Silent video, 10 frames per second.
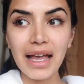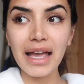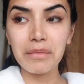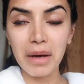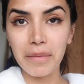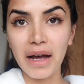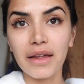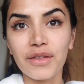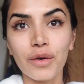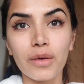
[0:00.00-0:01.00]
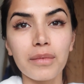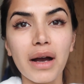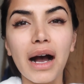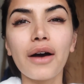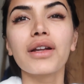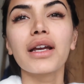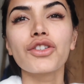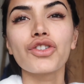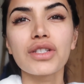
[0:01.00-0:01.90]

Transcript: in my bathroom how to get your